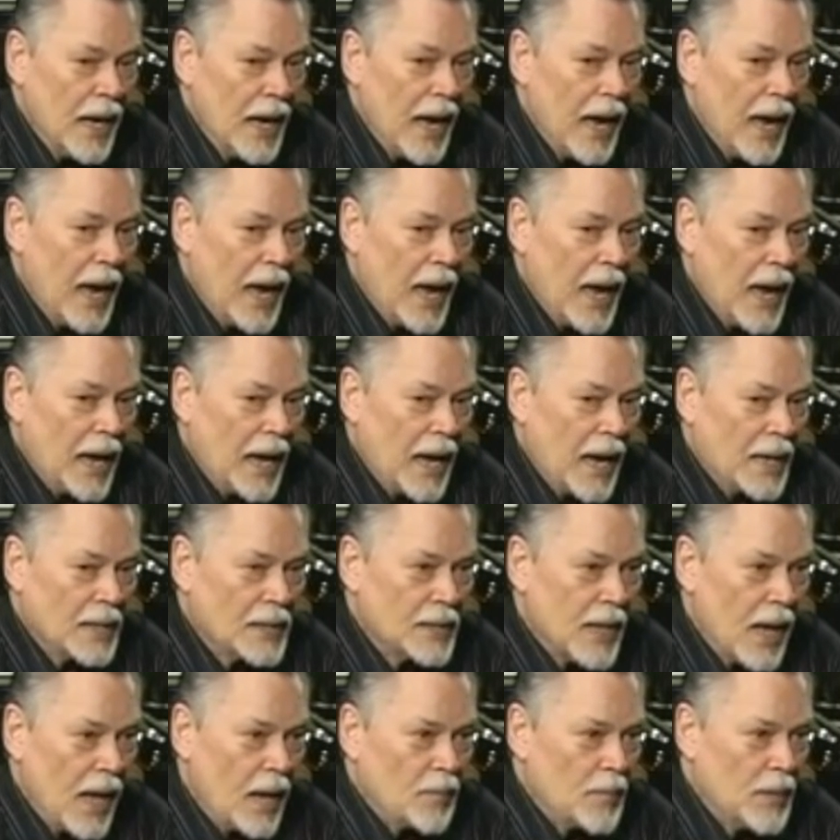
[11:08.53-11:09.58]
And I
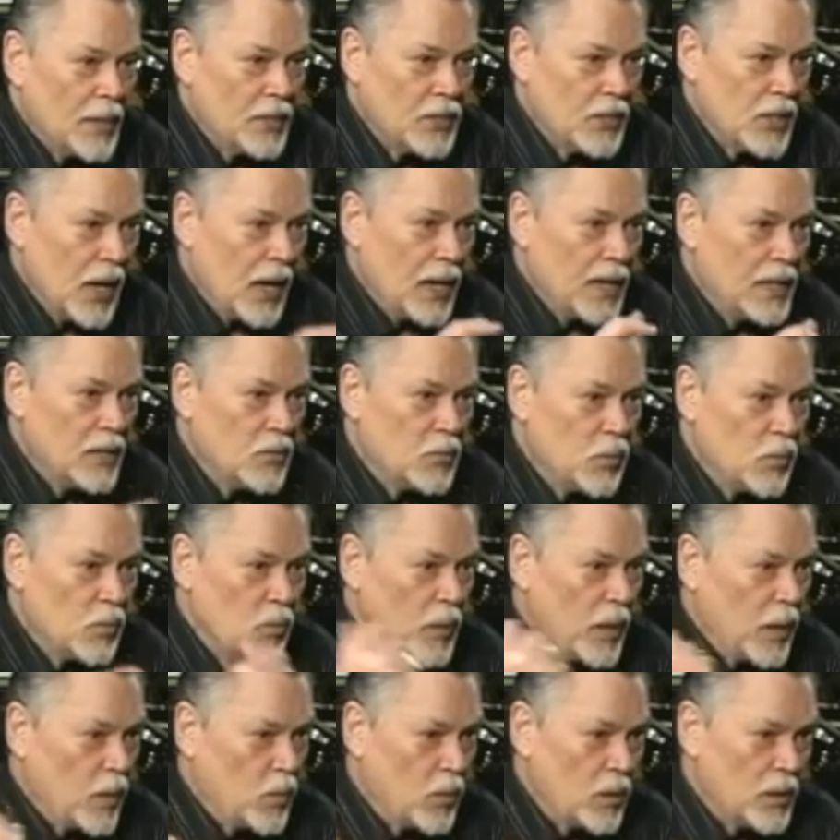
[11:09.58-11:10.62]
said, I'll meet you.
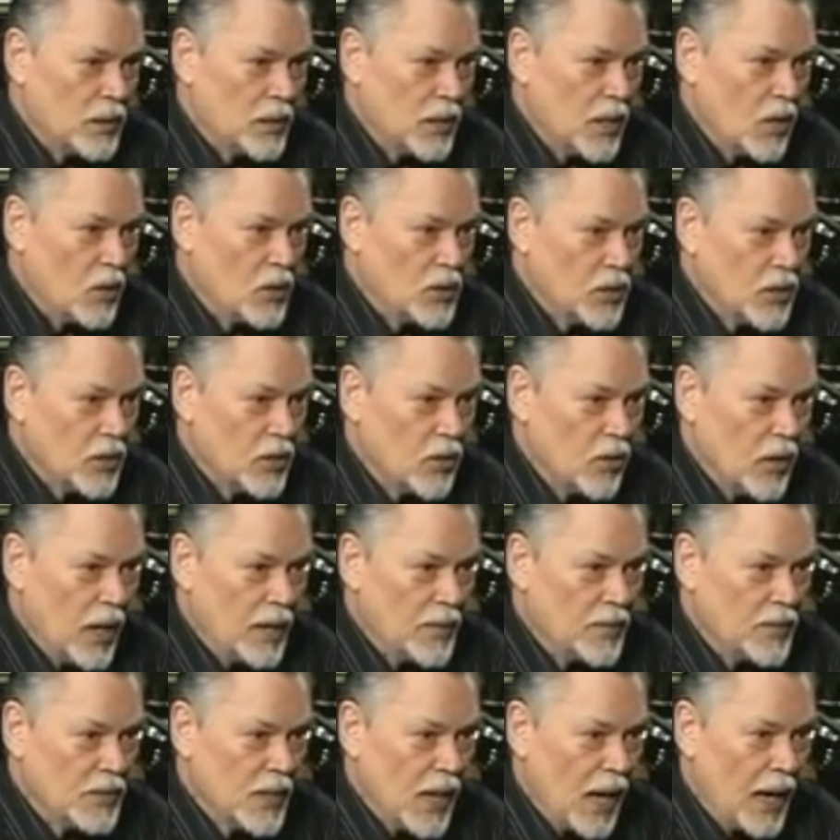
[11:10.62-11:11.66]
When they went to go to the
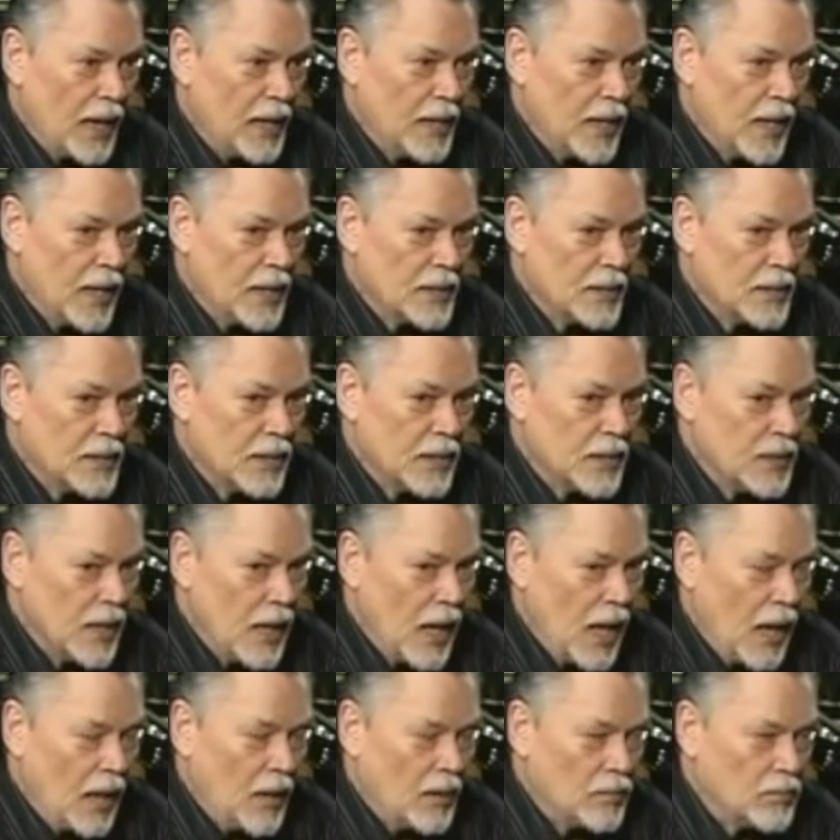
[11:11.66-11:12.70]
gravesite, I said,
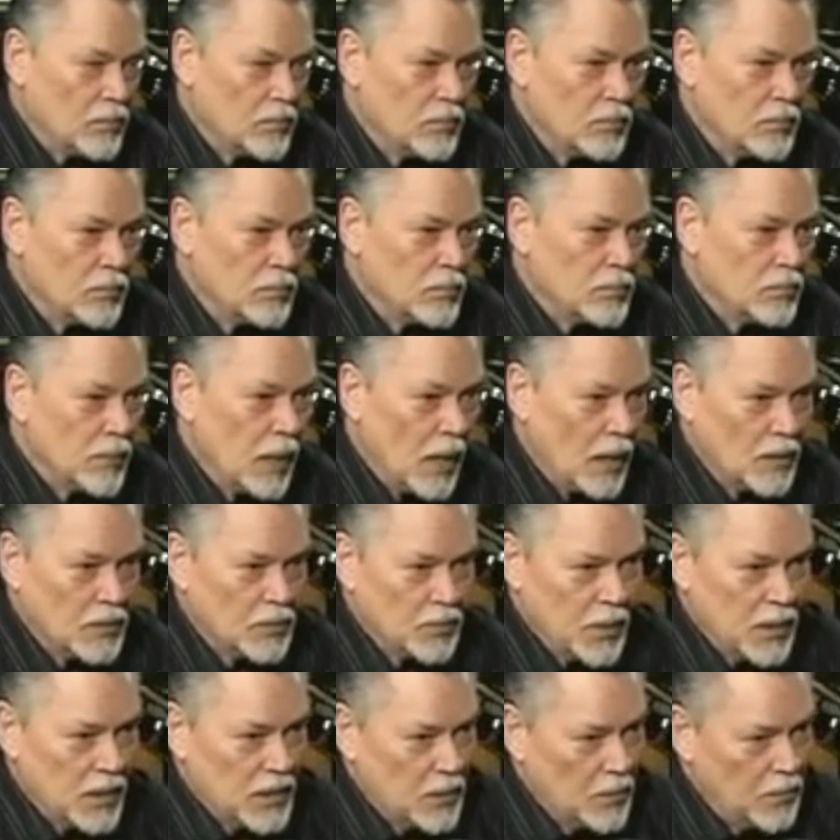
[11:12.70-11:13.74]
I'll
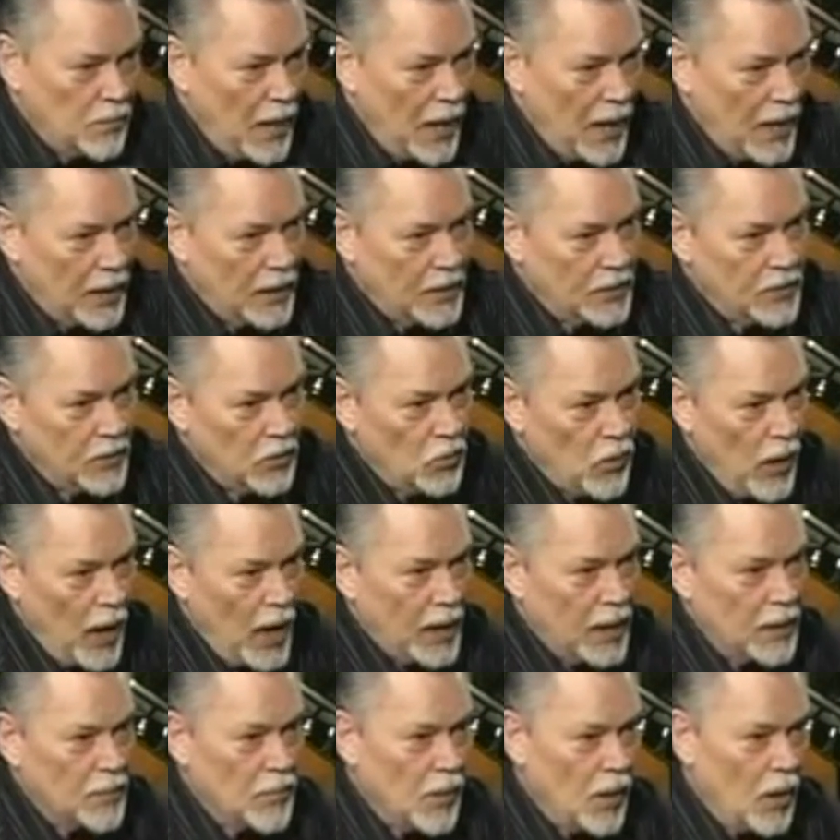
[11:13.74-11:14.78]
meet you back at the
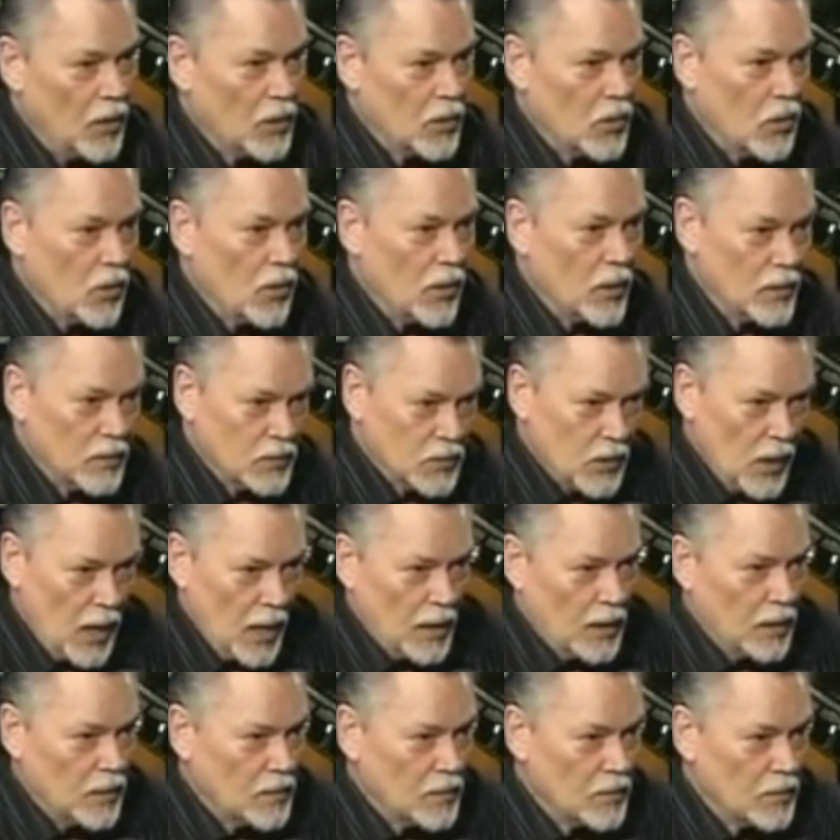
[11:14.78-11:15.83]
racquetball court.
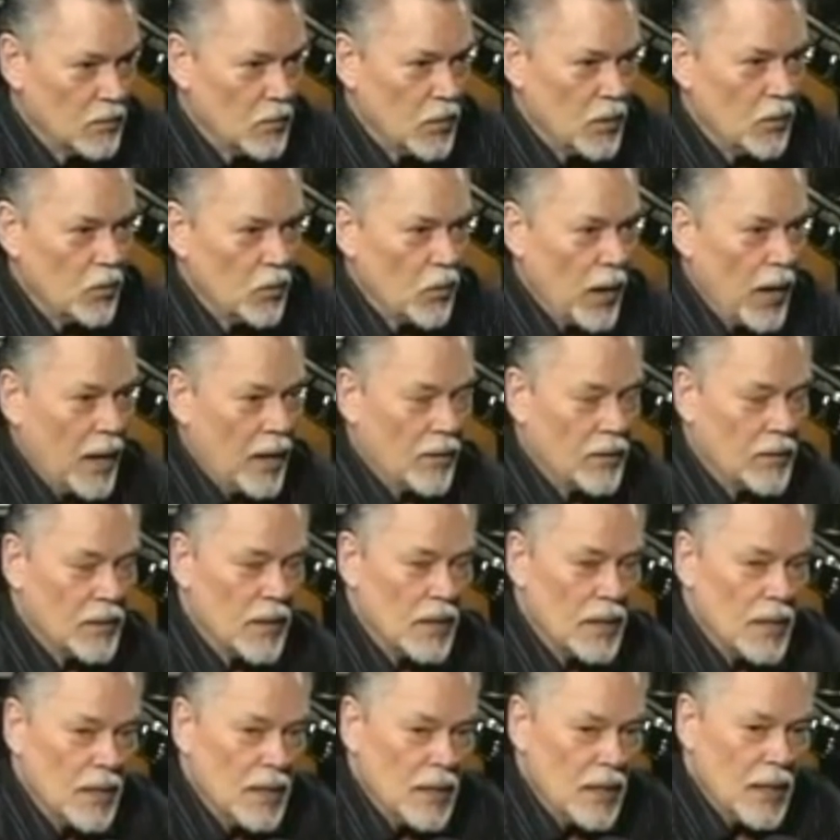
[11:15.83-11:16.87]
So I went around.
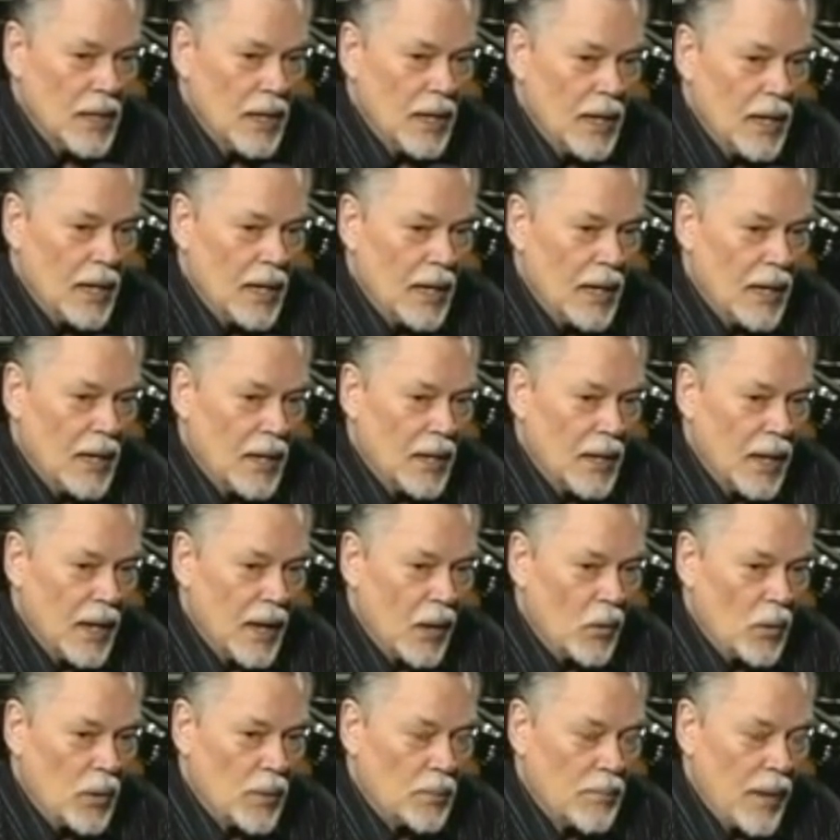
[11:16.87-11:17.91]
And I
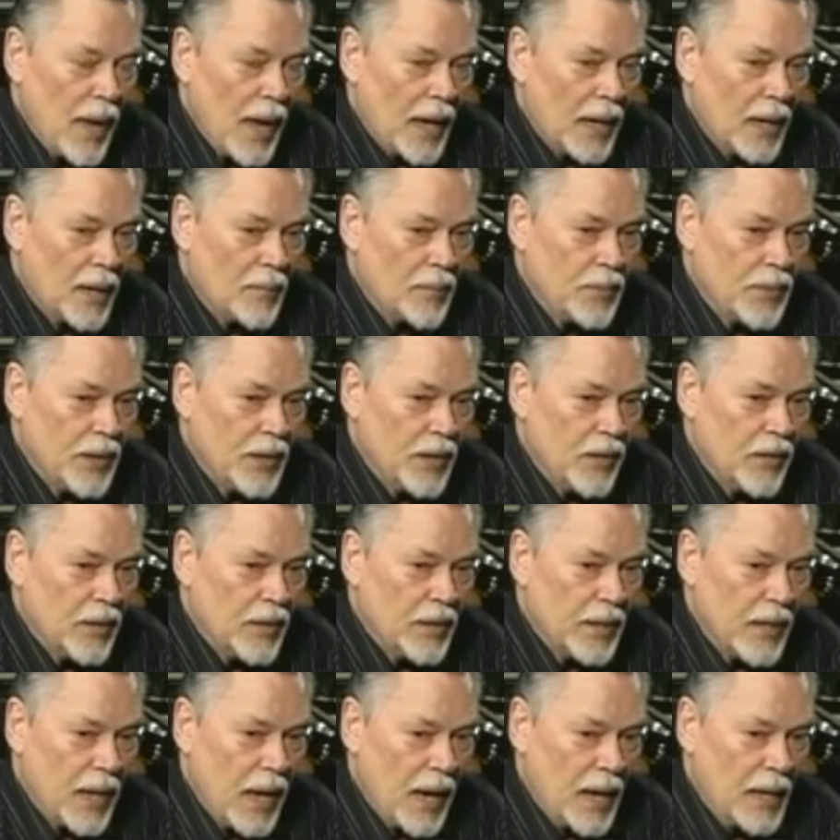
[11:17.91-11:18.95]
went back up there
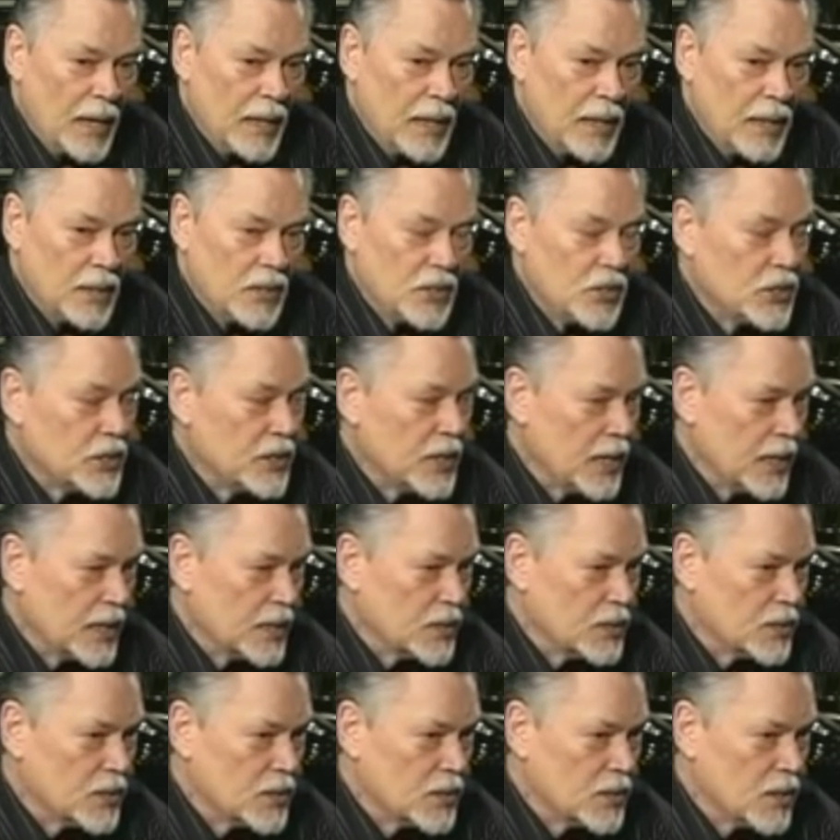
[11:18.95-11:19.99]
in
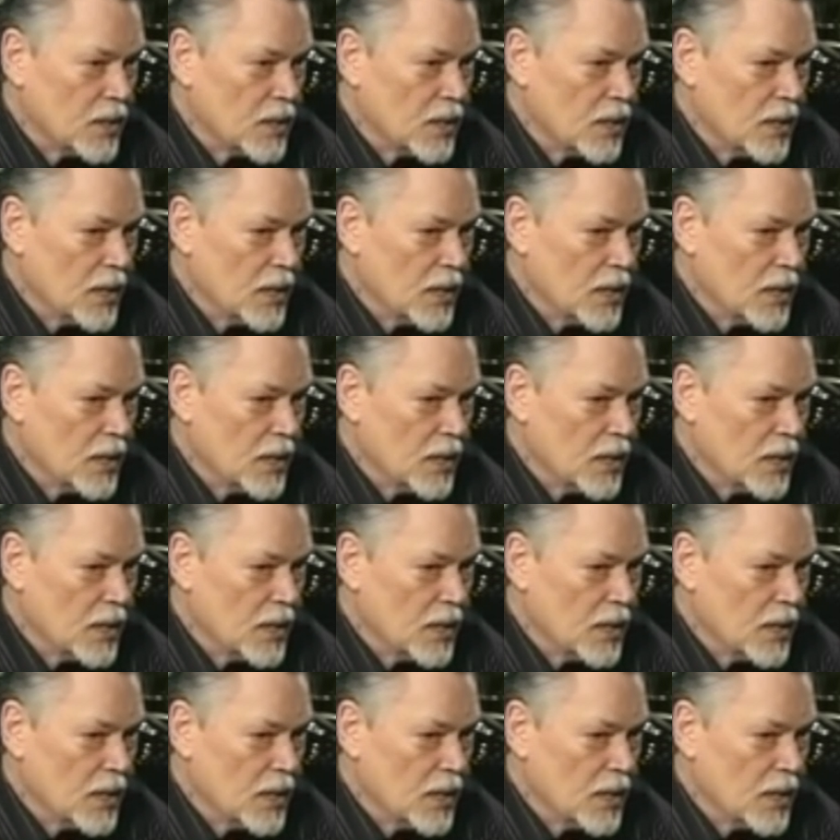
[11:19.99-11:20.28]
96